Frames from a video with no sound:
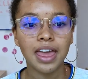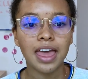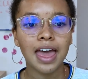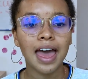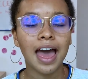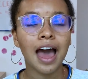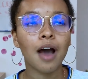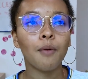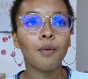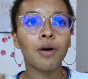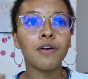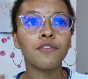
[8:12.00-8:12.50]

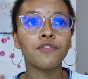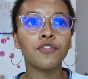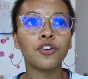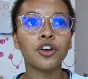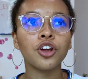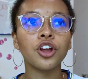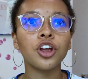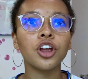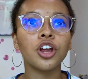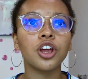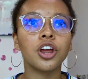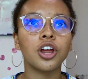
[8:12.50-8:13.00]

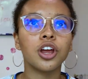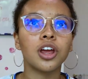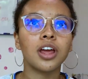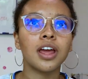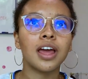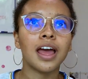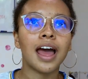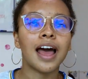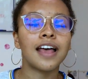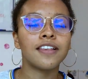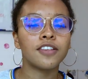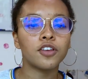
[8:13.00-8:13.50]
However,
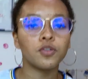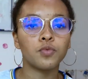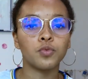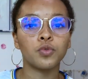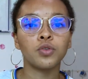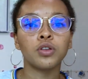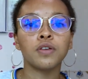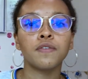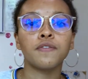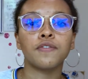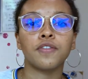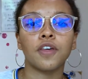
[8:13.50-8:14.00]
as a
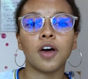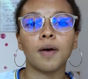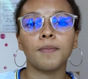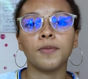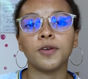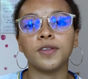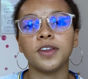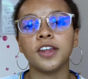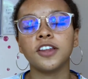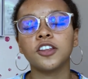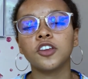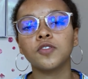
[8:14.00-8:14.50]
rule of thumb,
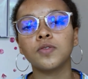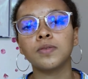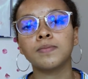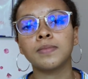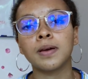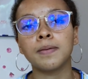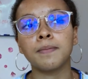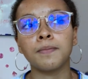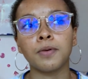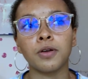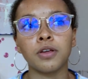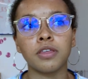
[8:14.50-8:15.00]
you need to
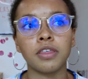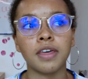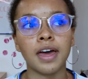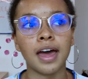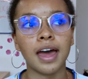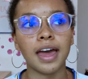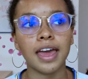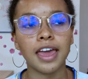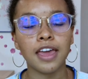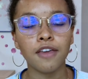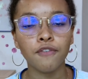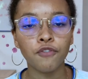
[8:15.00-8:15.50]
remember
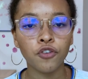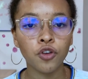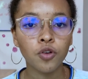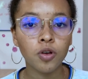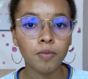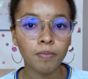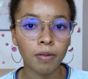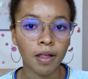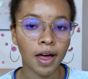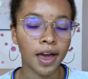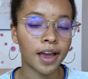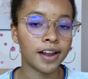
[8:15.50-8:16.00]
that if you're
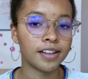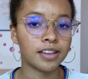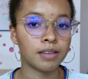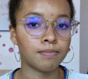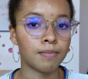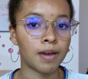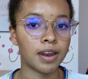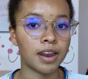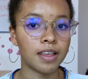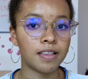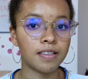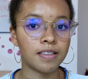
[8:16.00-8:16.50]
applying to
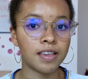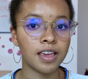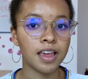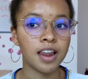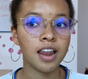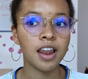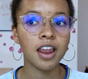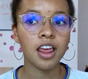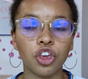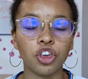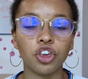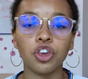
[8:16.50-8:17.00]

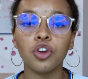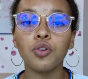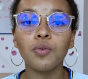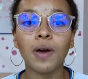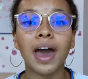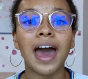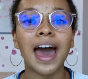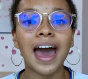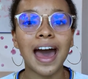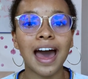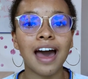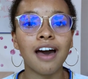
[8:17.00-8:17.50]
medicine, you
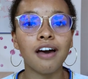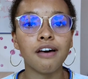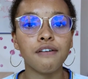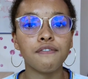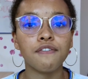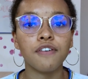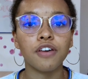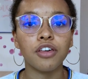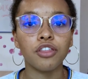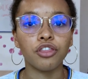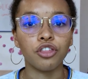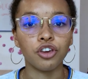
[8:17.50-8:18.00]

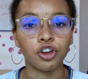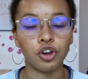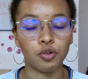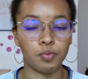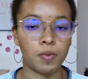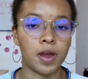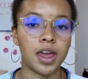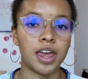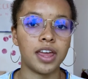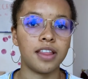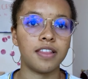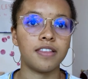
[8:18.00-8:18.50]
have the
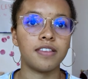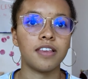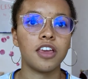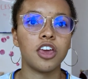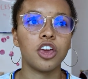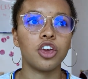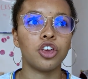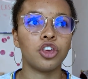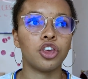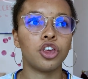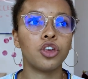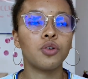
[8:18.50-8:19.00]
grades.
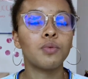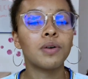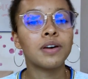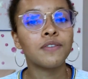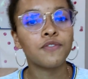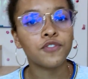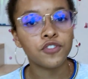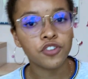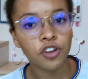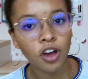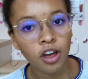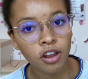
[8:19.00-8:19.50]
You
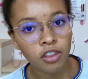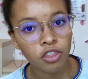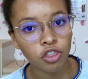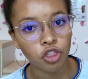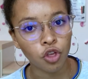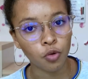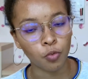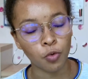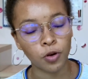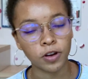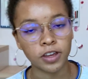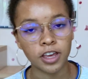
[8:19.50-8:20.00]
have done
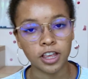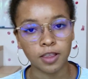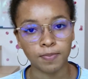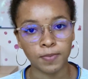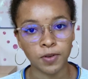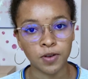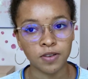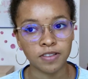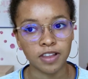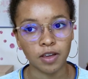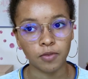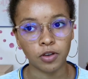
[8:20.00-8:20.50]
the work
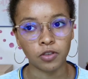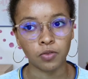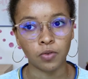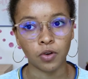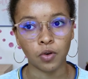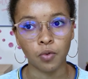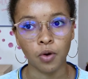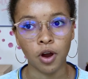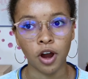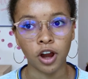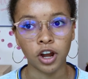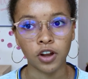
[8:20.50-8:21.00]
experience that was
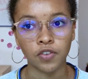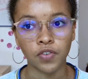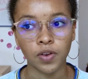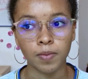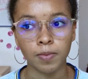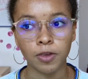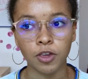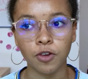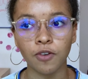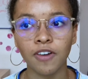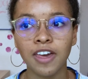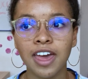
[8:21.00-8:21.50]
required from
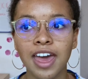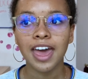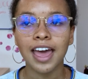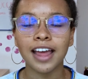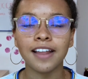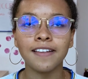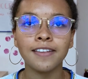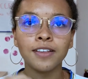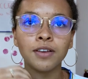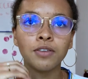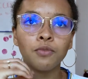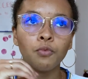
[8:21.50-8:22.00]
you.
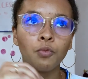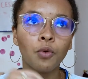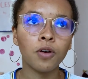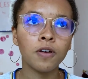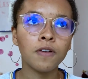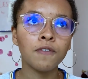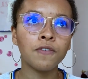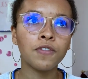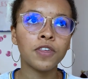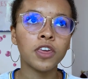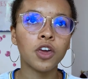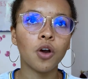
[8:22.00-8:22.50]
And so one
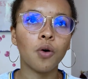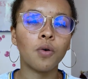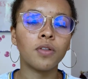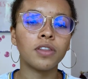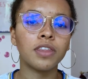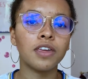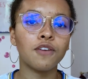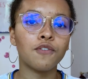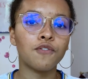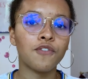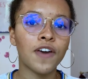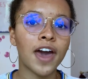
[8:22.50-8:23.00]
of the
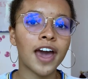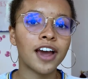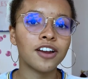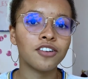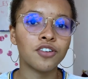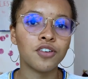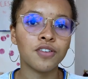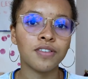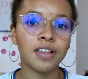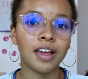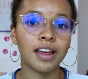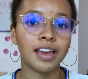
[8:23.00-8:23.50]
only
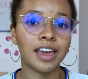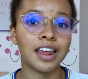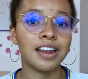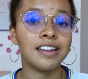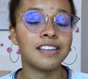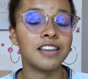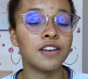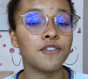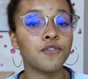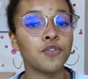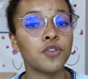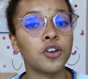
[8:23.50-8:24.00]
factors that can
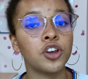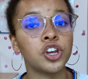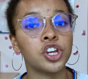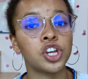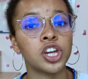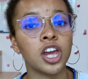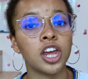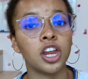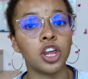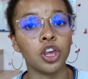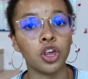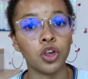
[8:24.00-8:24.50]

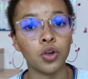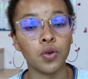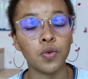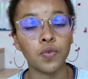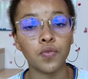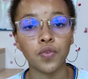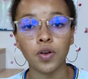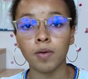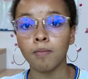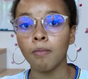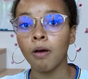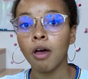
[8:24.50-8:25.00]
differentiate you
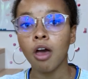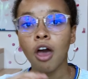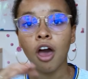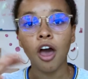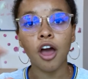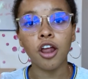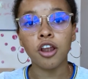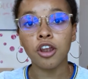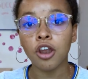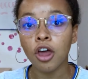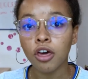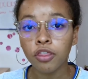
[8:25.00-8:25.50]
from
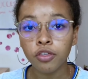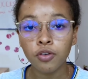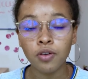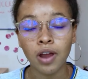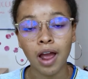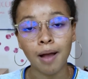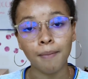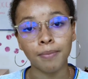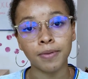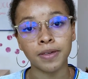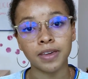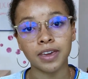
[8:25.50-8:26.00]
another
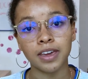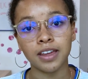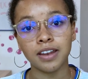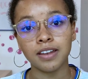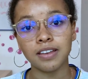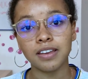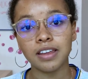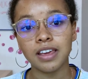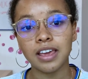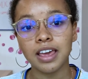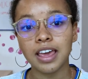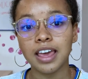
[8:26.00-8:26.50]

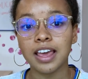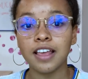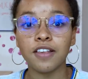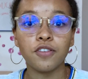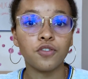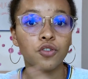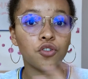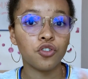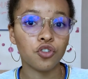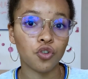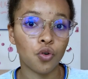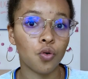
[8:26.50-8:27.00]
applicant is
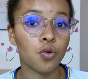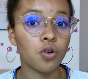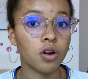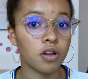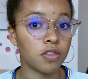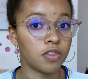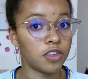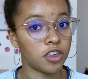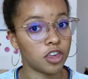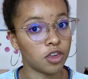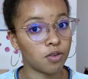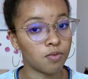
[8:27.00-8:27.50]
your score
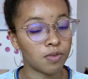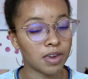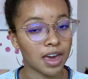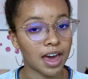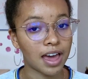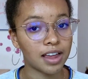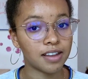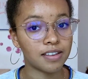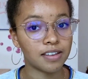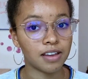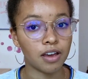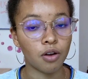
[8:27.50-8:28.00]
on the
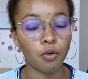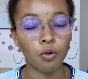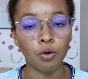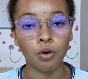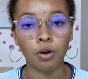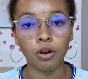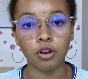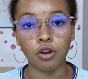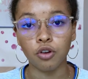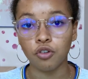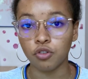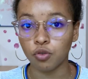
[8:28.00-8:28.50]
Ucat
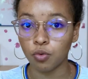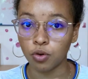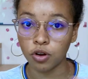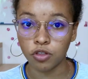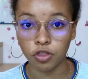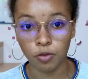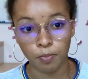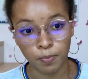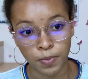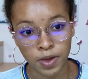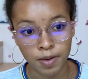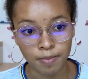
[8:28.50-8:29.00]
or your score on
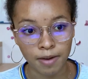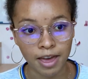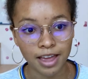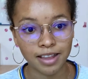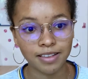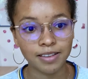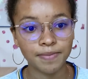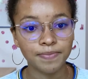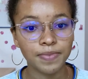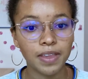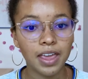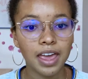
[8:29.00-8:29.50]
the
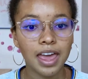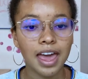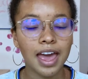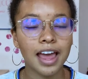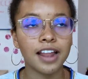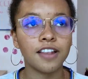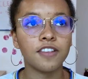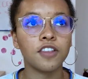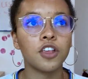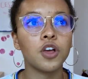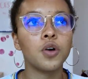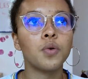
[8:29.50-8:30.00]
BMAT.
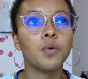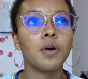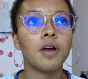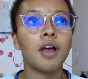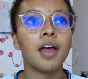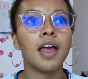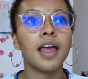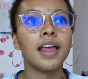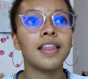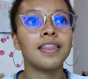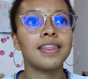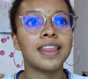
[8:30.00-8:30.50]
And so
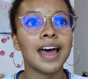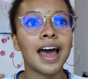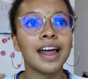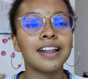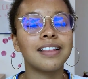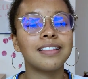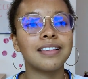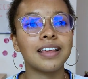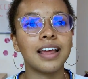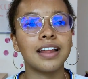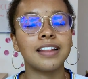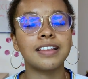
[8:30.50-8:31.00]
in that
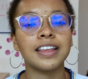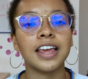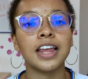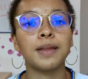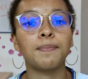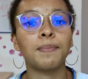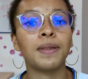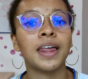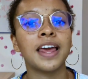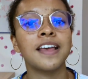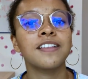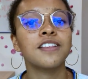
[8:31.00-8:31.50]
sense, it
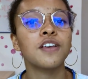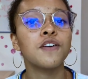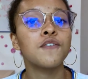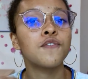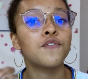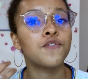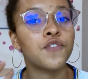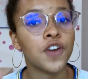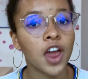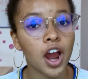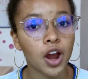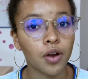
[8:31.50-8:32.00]
plays a
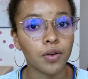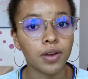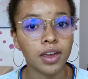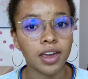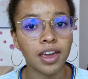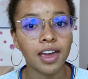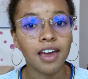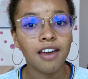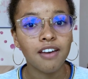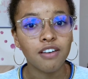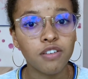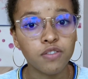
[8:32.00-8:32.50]

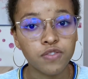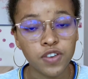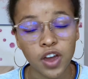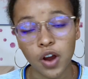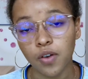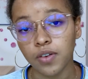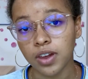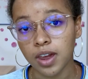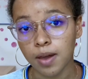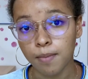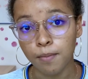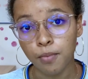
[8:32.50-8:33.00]
very,
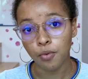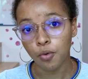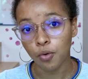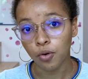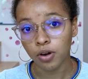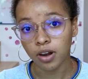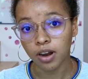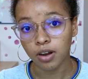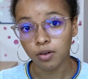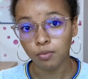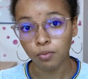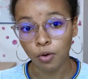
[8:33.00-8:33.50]
very
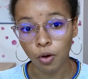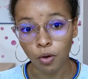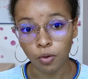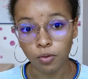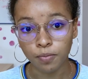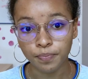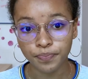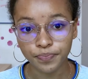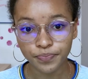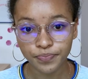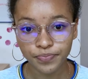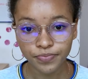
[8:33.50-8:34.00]
important role.
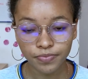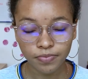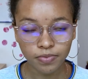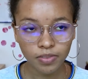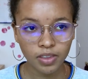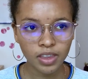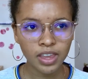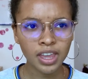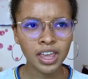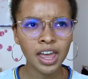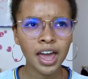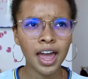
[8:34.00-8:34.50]

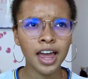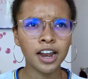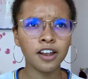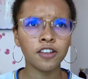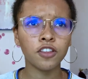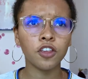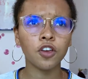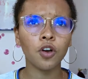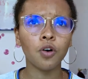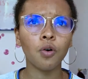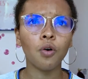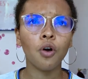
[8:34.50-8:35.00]
And
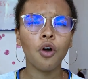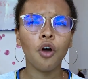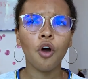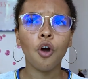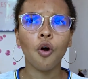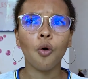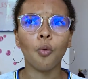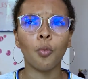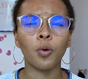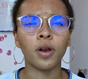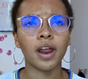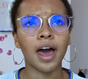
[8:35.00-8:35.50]
so
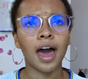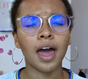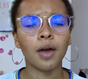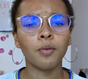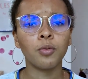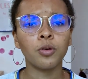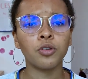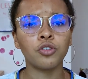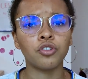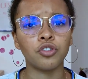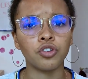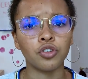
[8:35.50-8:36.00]
what I
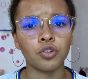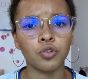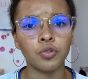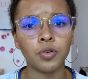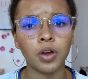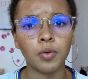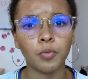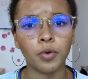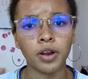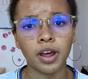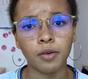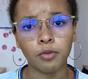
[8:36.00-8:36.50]
would do,
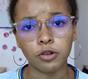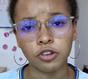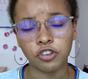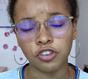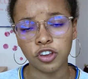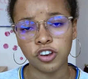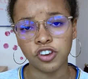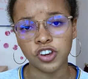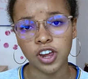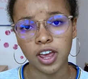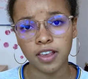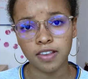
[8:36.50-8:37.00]
and what I would
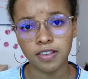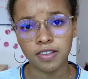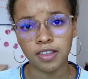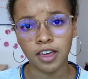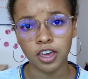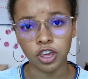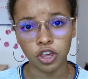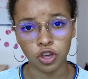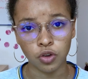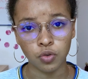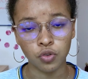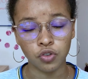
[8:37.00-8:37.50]
suggest
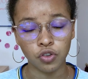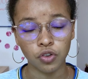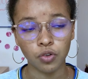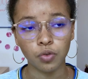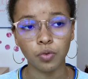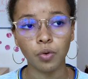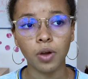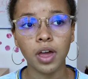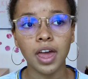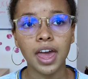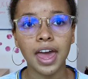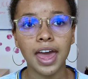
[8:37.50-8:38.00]
that you
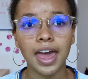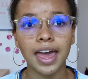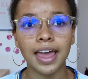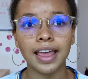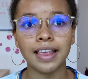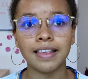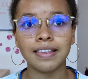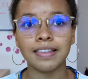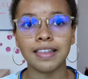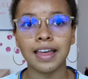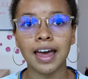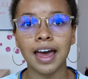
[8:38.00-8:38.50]
do,
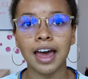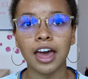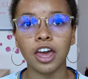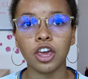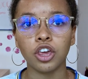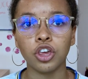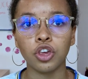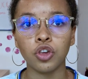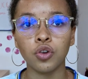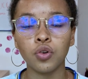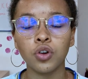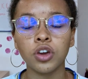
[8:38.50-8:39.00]
is that
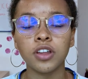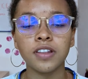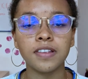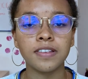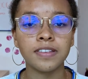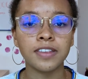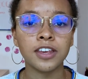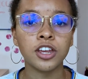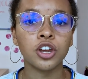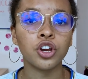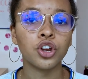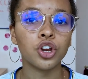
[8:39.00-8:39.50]
you
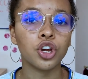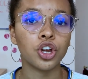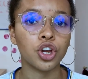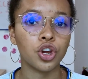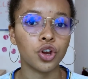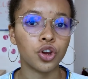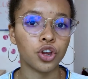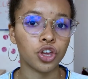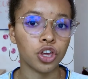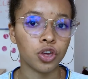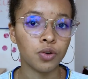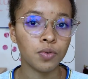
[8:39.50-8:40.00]
consider
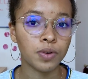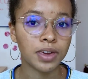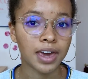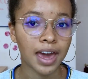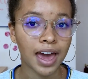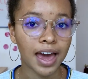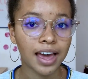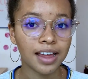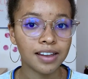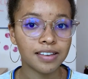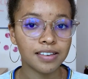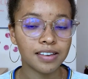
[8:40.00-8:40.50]
your
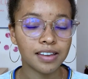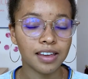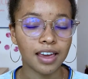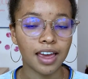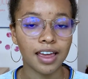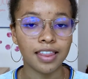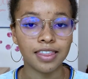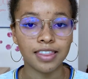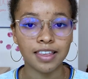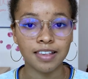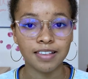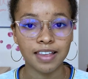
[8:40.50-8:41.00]
Ucat
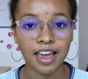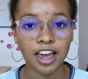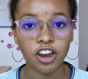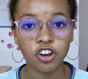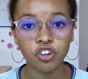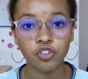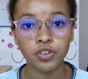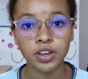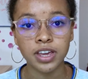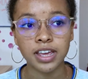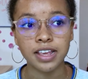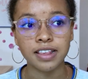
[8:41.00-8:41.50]
and this
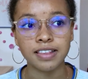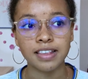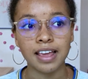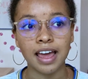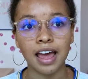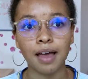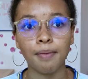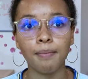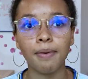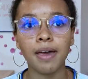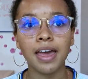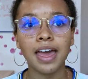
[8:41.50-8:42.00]
entry
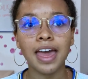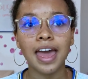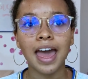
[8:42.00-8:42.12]
exam